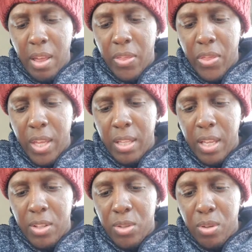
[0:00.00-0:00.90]
I think
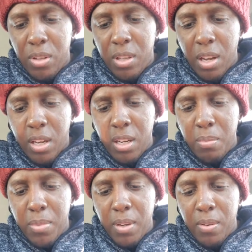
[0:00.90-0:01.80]
that's who you're talking
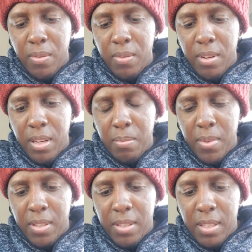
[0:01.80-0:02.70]
about. Let me
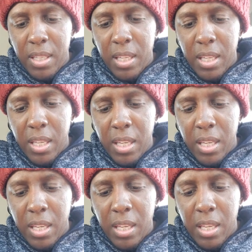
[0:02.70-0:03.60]

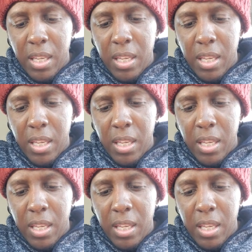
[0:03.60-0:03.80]
see.